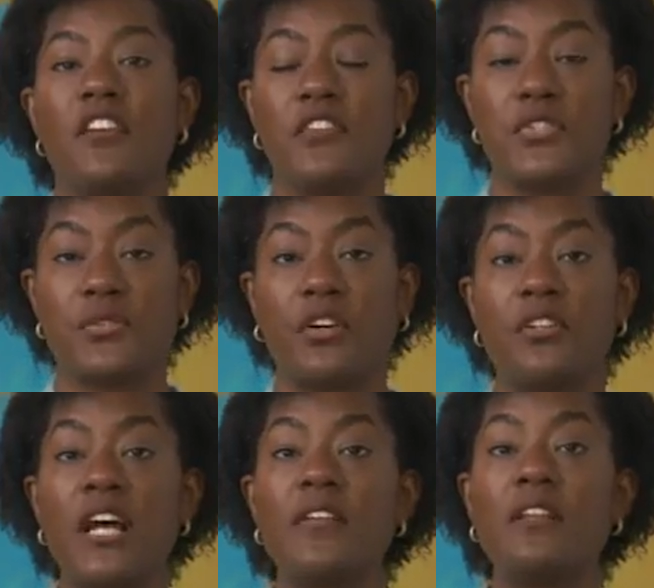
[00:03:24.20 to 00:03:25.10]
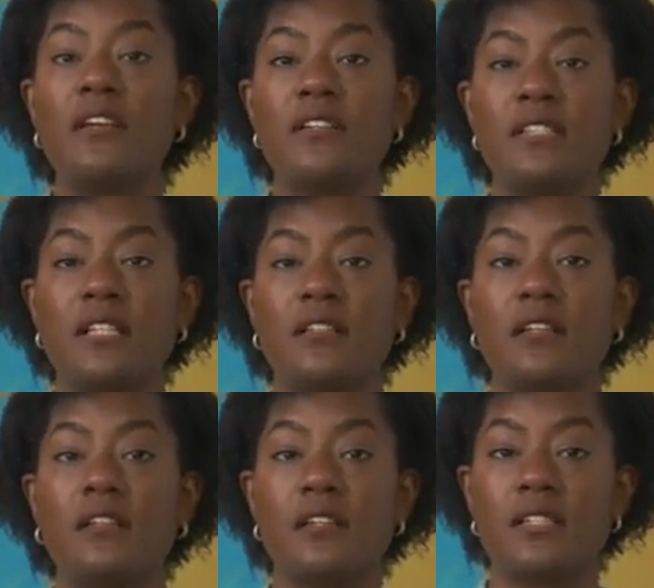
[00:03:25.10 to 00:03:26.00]
If you scroll down the list
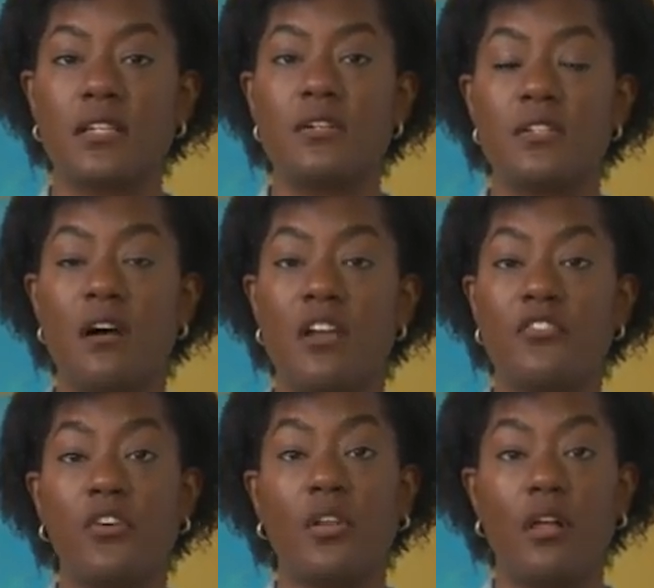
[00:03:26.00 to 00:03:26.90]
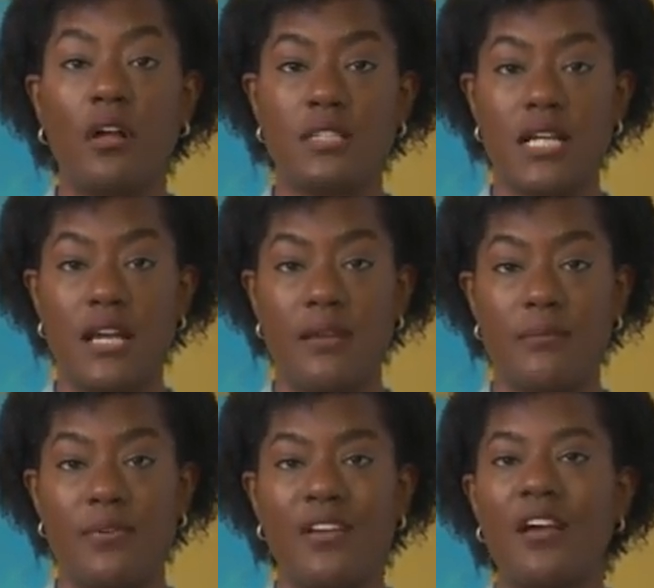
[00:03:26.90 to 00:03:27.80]
goes on for a long
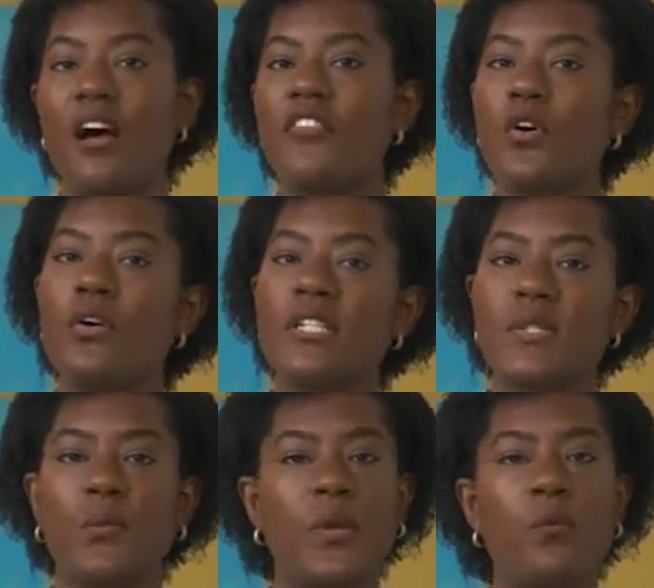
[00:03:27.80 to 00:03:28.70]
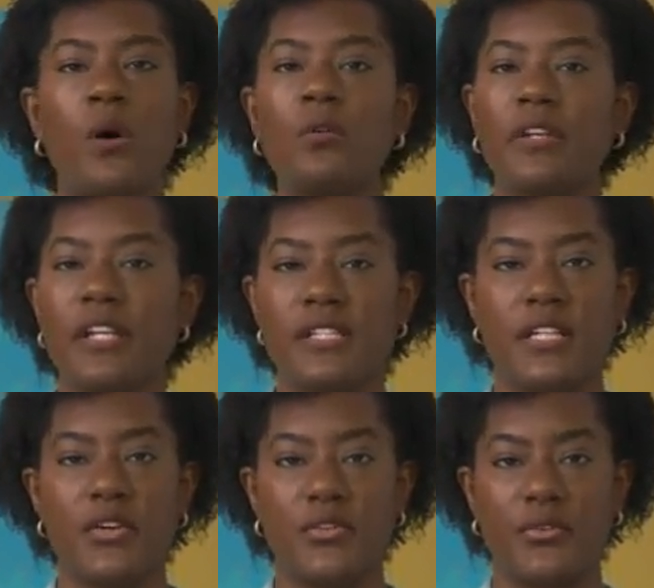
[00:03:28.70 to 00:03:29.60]
time. Of course, we won't need to
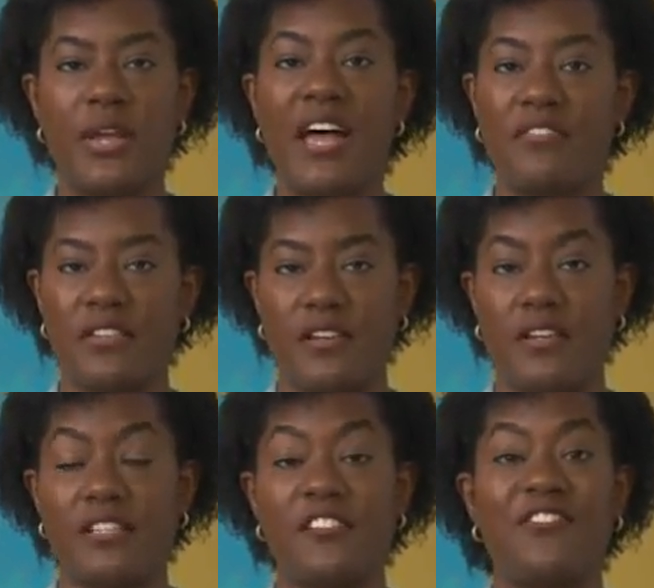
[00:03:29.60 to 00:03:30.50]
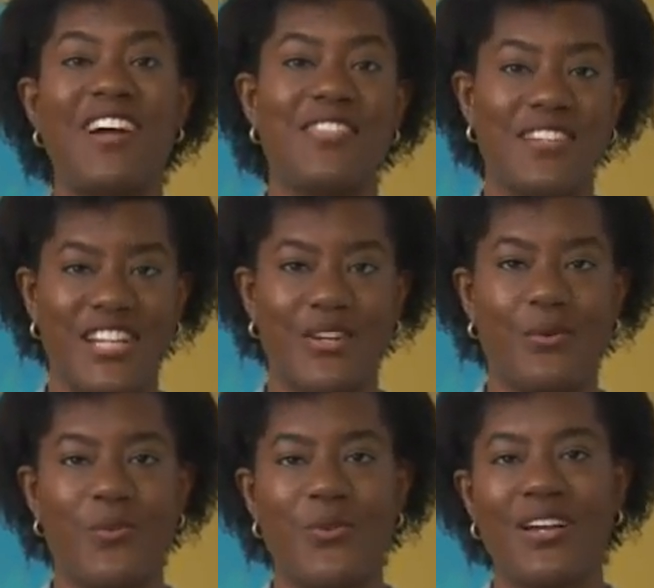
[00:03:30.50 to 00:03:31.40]
go through everything to find the data
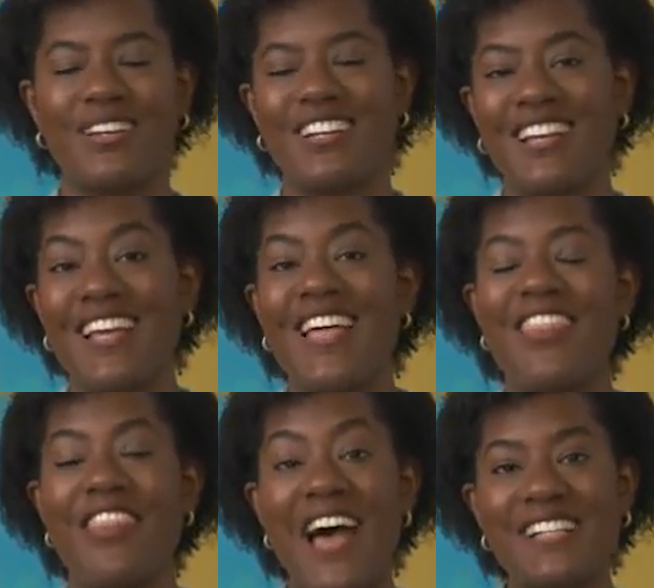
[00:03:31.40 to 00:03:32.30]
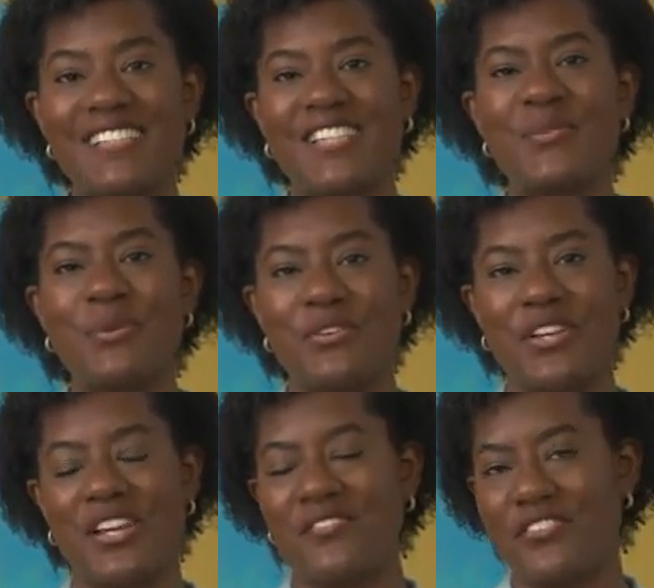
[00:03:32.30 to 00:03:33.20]
we want. That's the
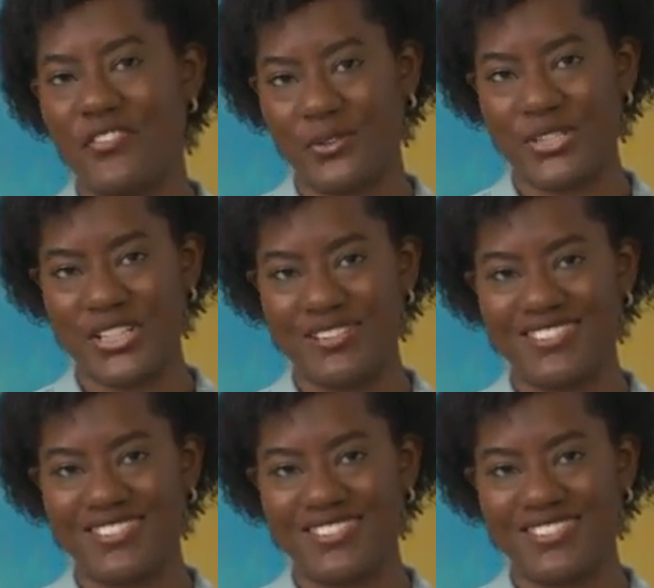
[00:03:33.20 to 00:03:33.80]
beauty of a filter.